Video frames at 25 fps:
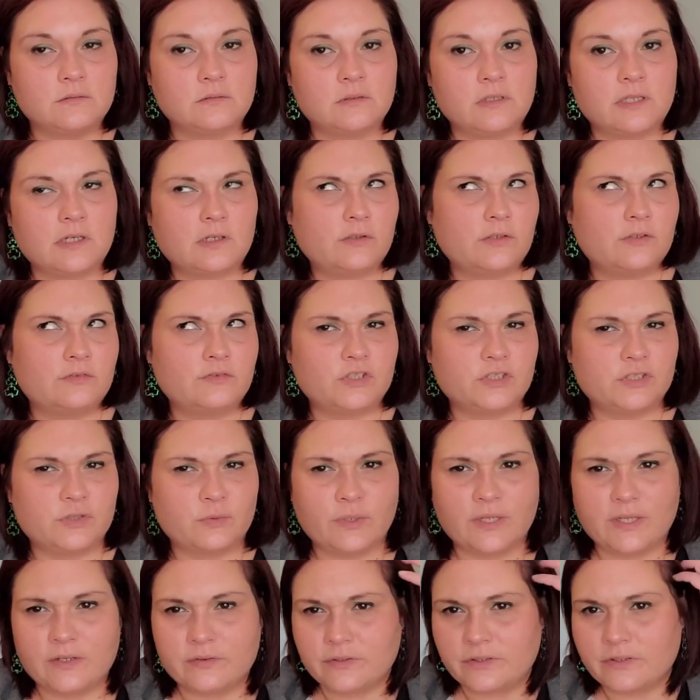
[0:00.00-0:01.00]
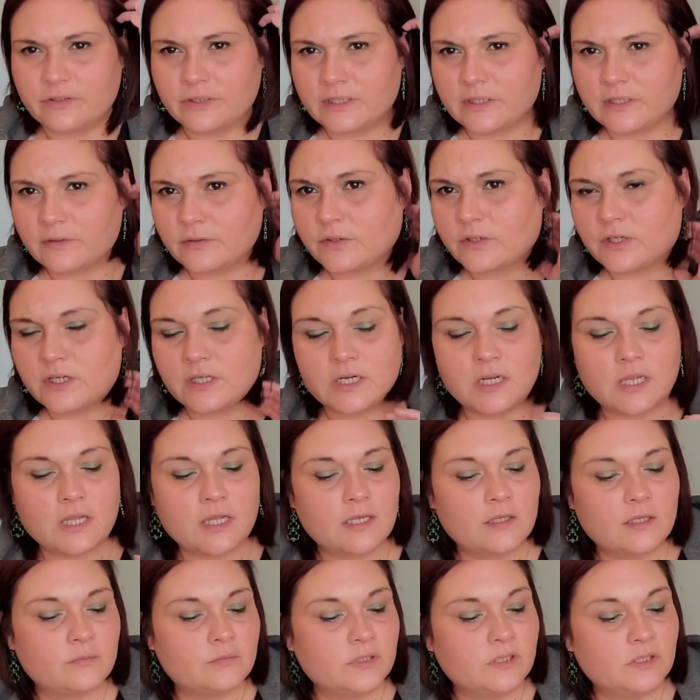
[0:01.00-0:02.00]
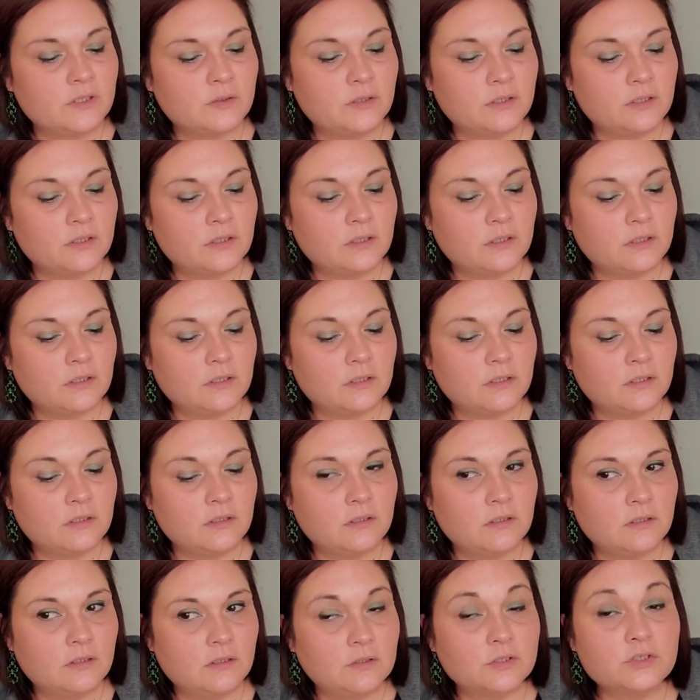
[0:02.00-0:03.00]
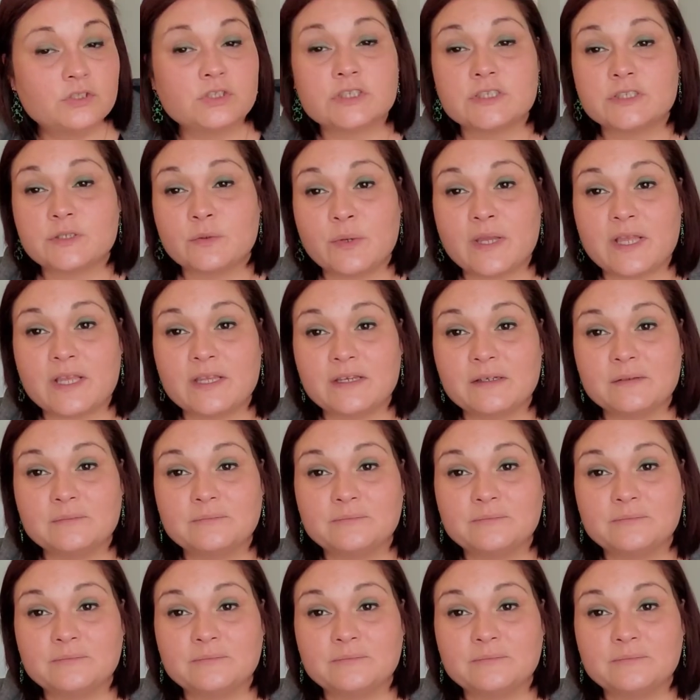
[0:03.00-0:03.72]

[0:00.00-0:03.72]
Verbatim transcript: I don't know if she's awake right now or not. Um, she's awake.